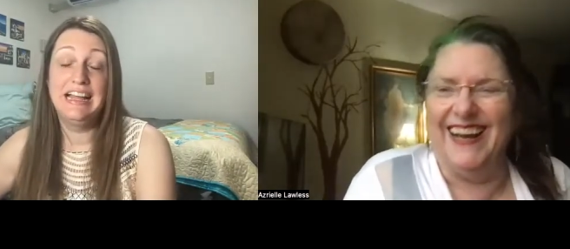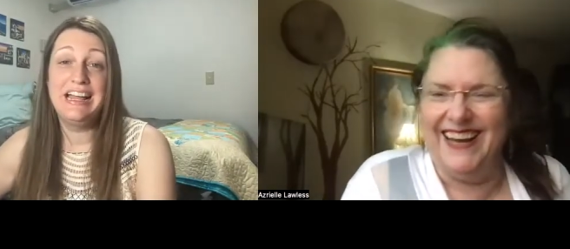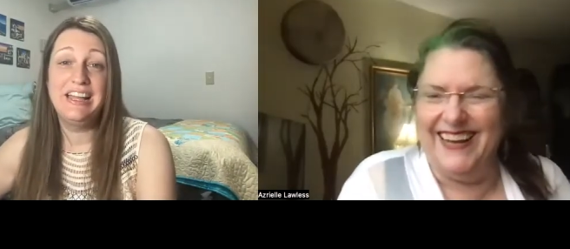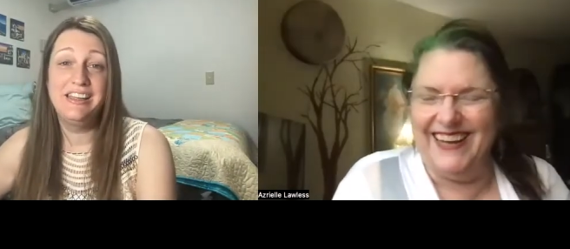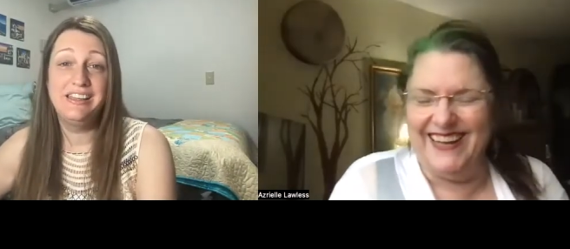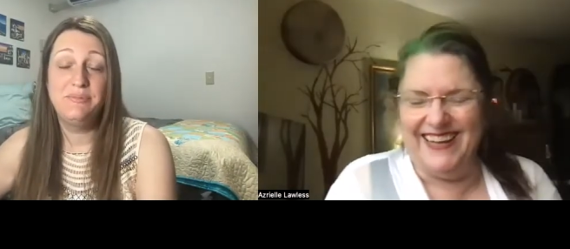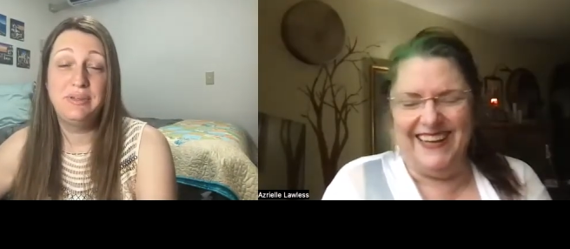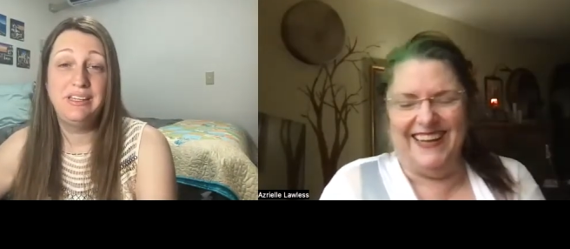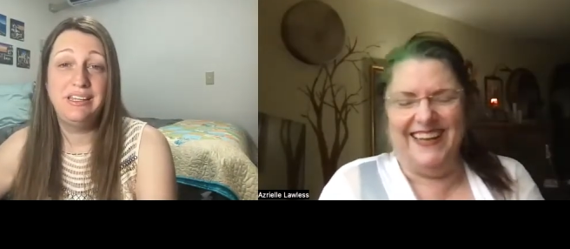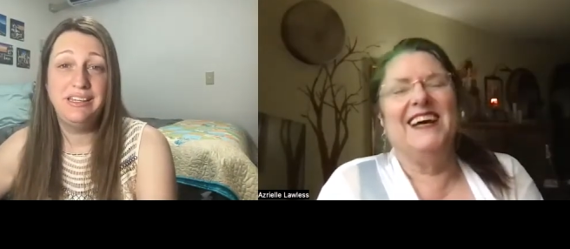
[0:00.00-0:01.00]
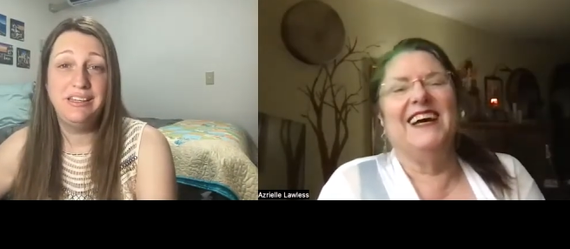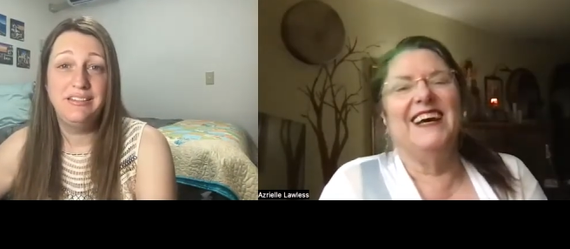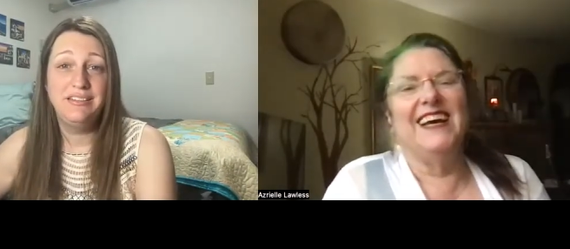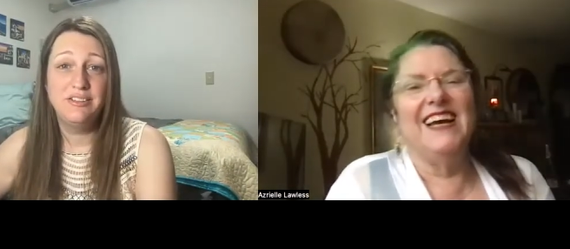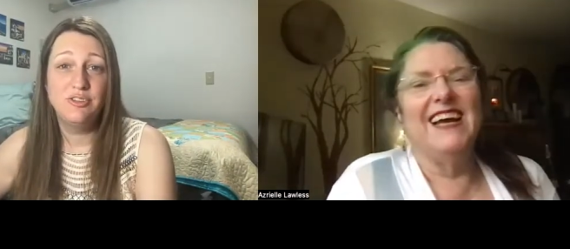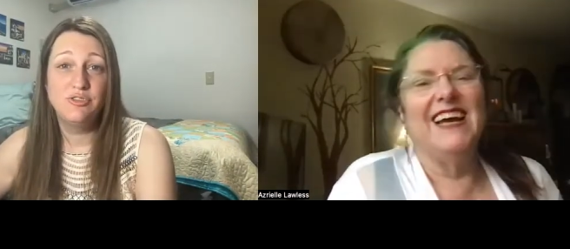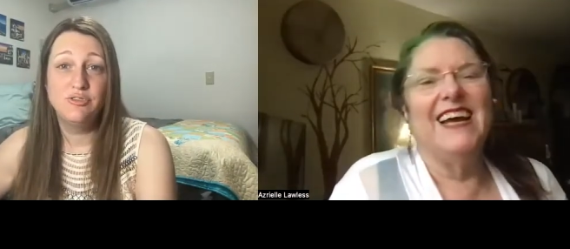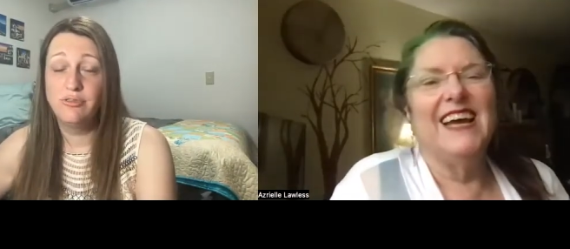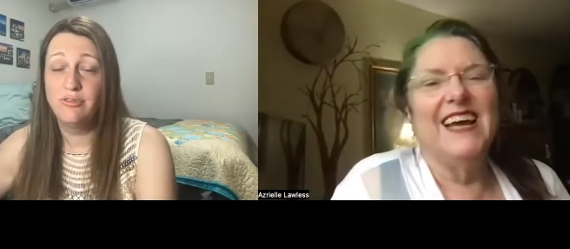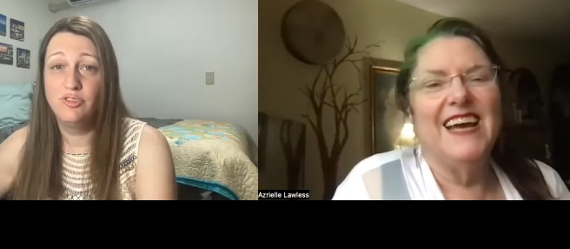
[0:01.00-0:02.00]
Speaker 1: I've been eating,
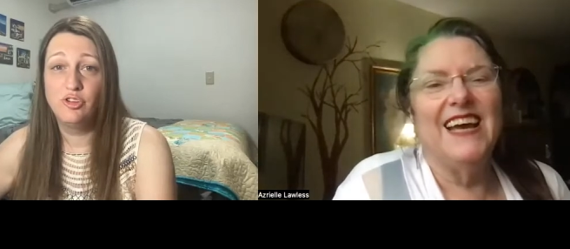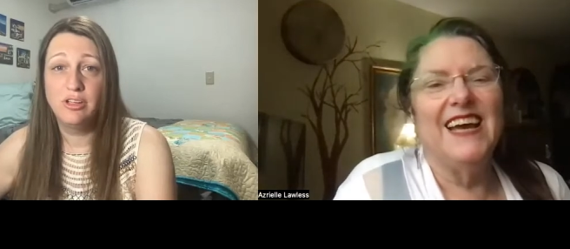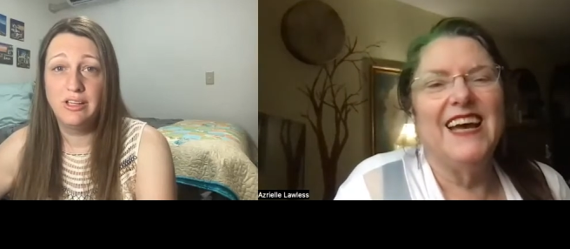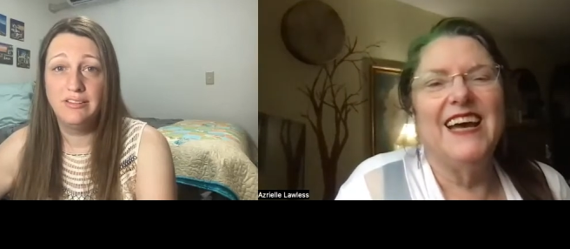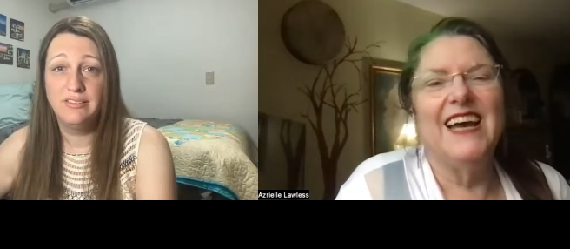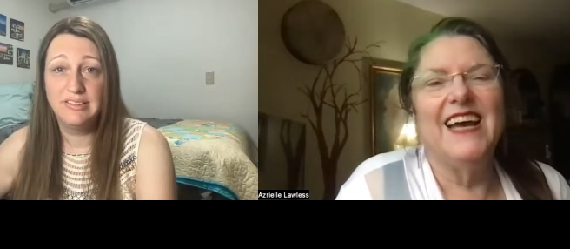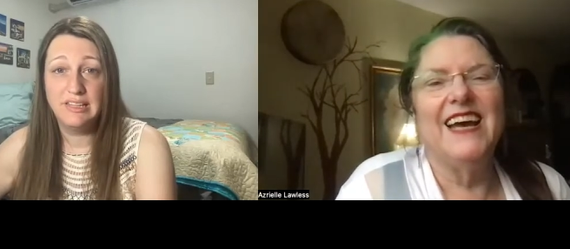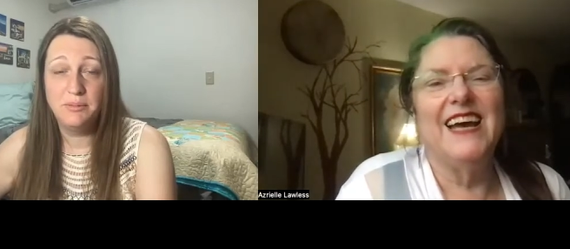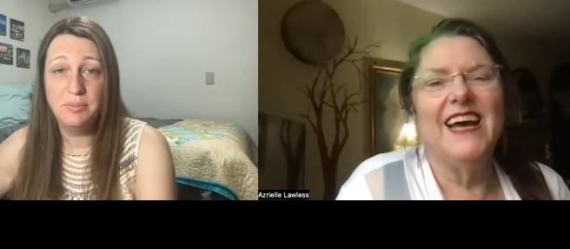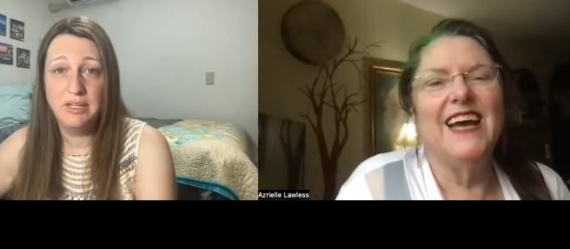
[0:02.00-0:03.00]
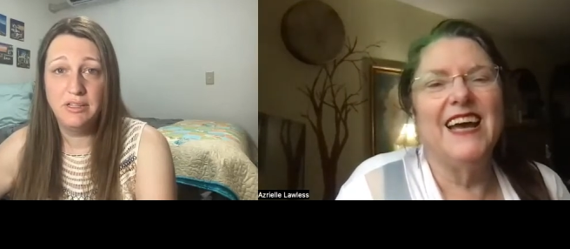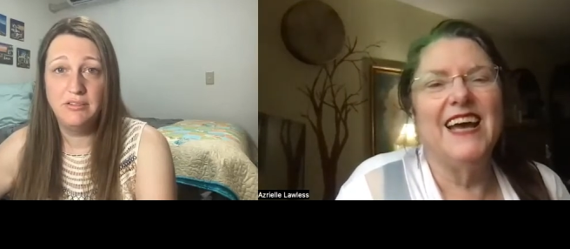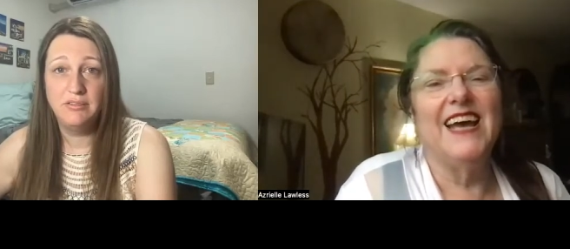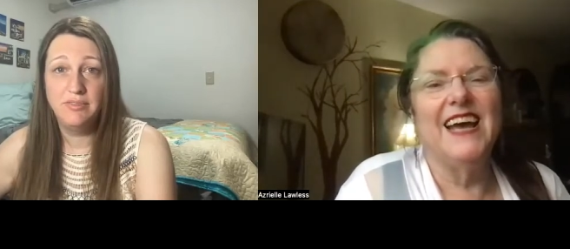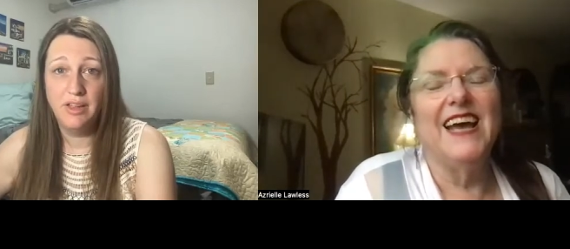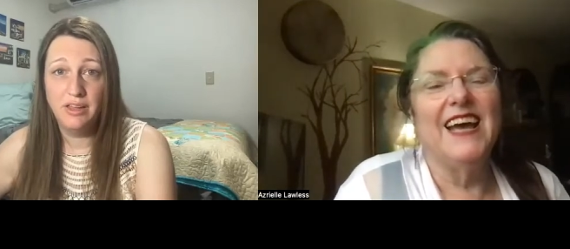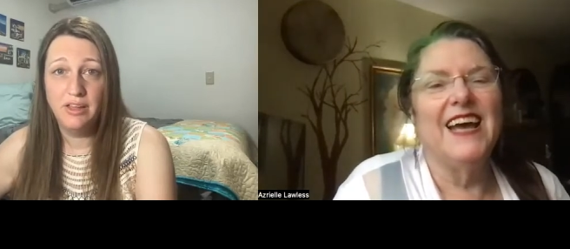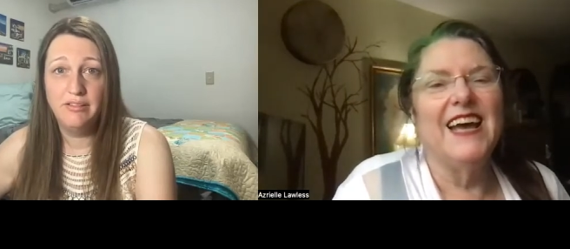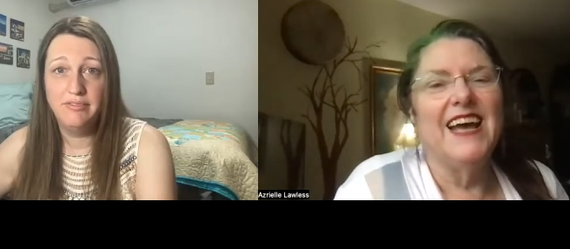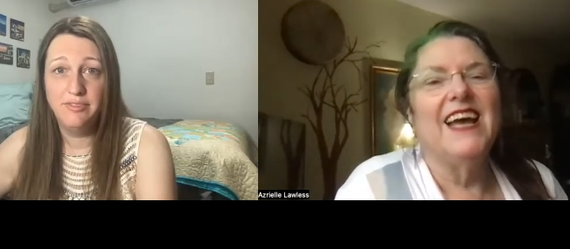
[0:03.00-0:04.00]
drinking, sleeping
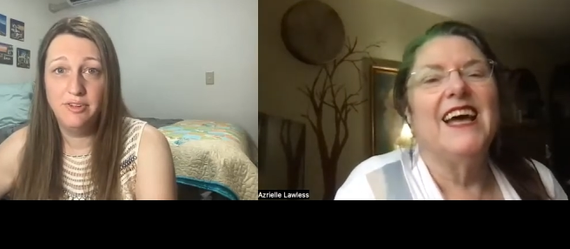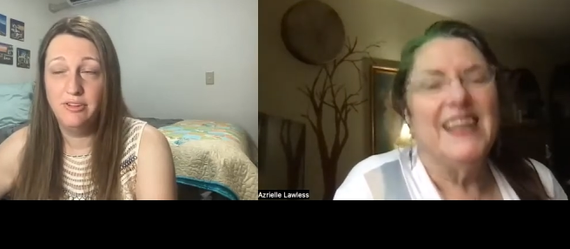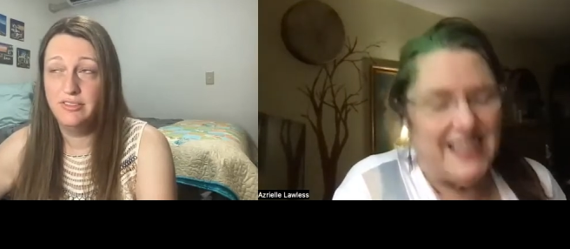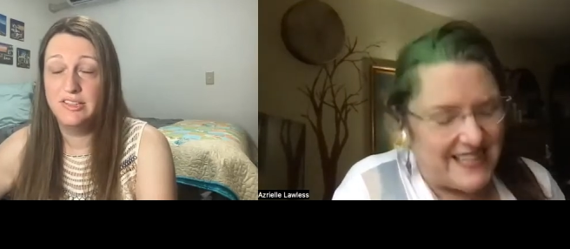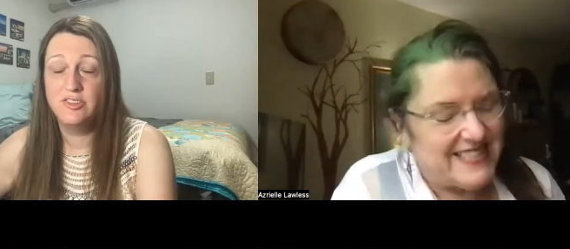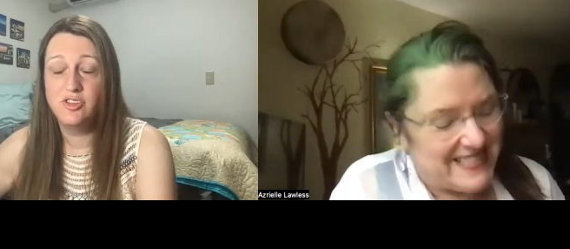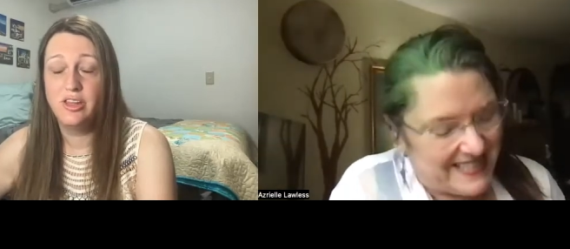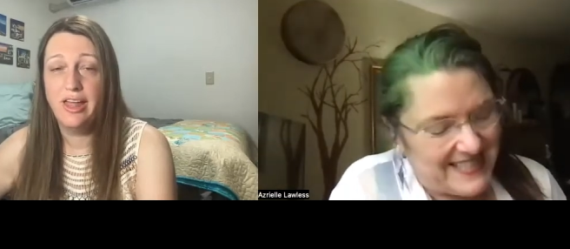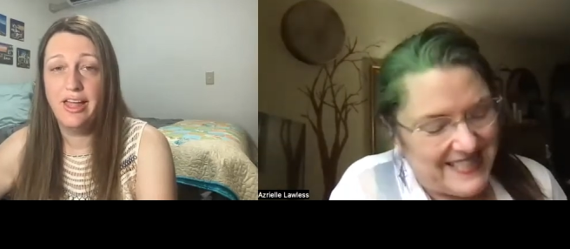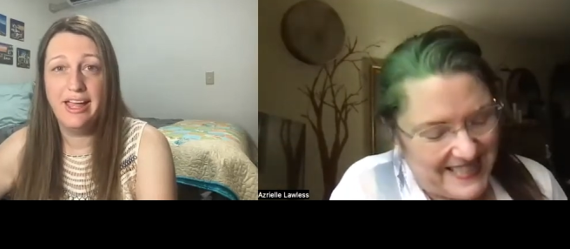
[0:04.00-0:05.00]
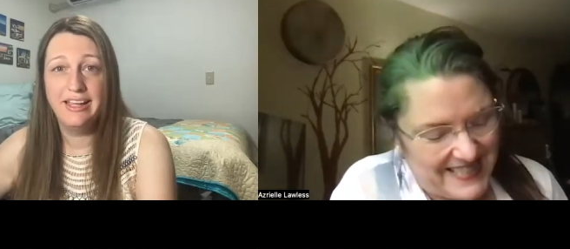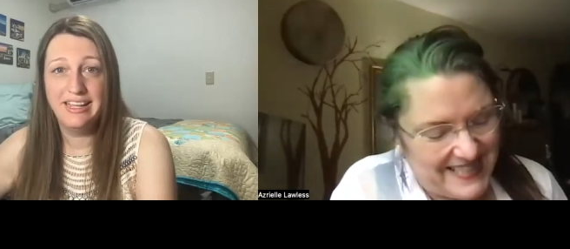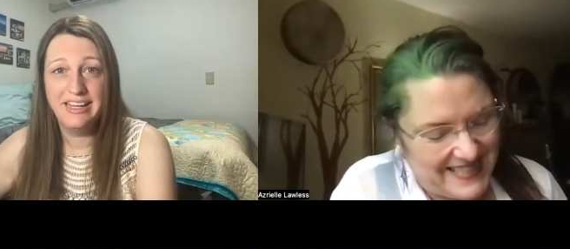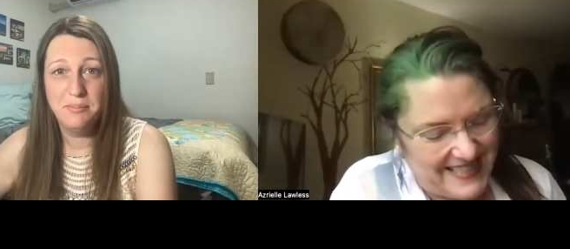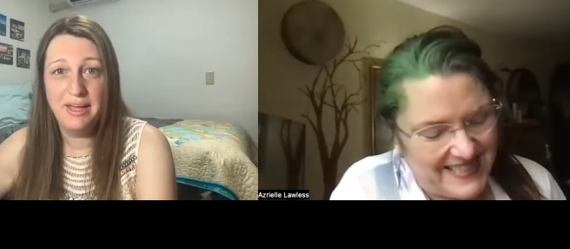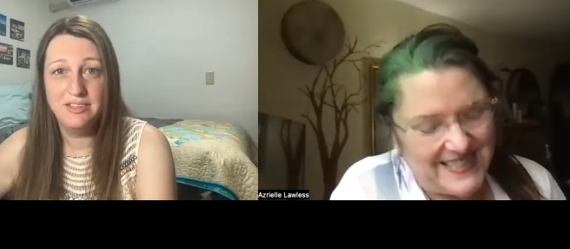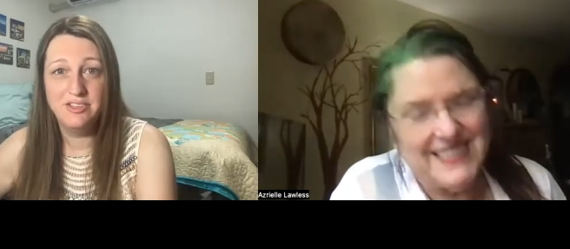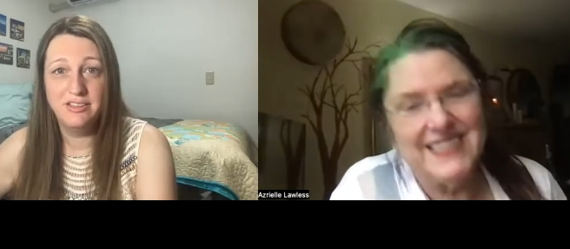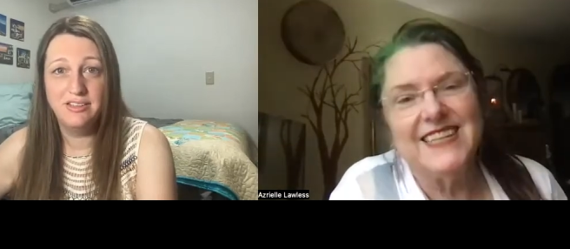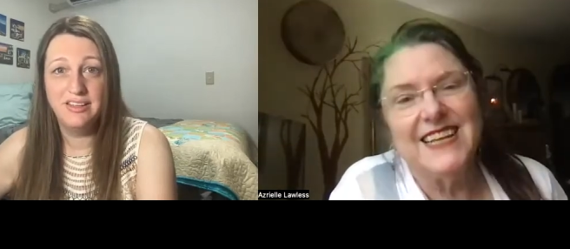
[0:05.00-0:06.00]
Vella for since yes. July. I can't
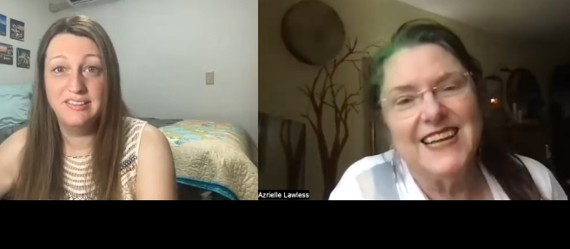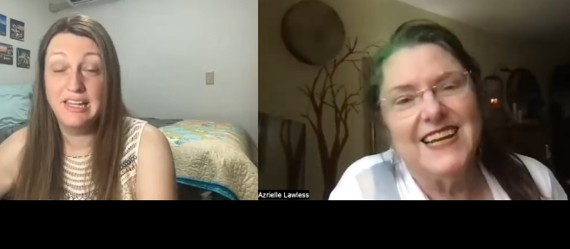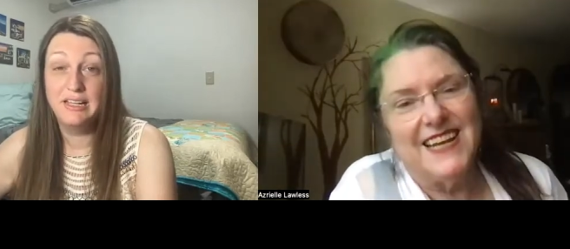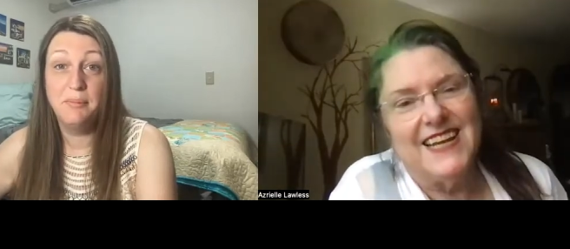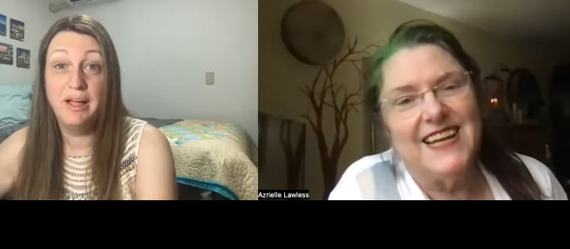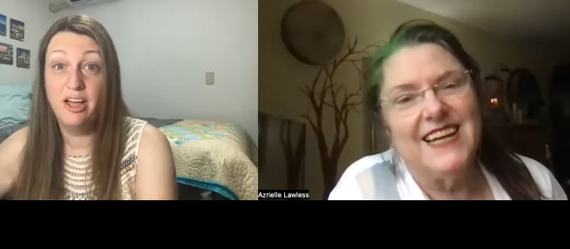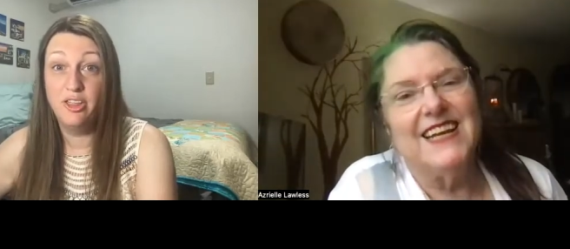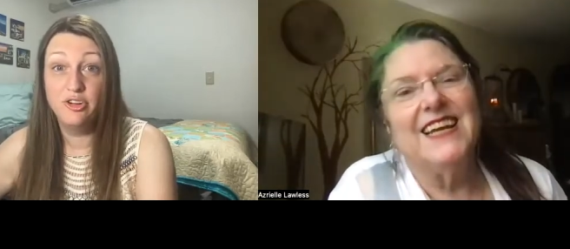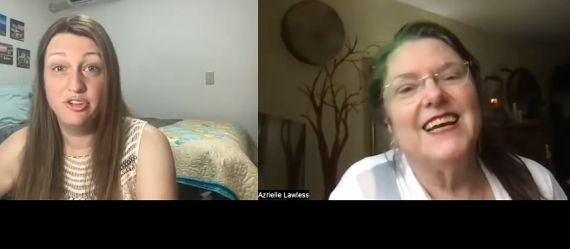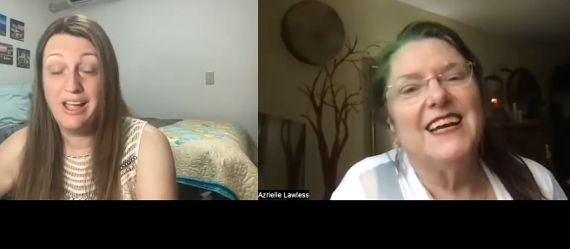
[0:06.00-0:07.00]
imagine. It's like my other.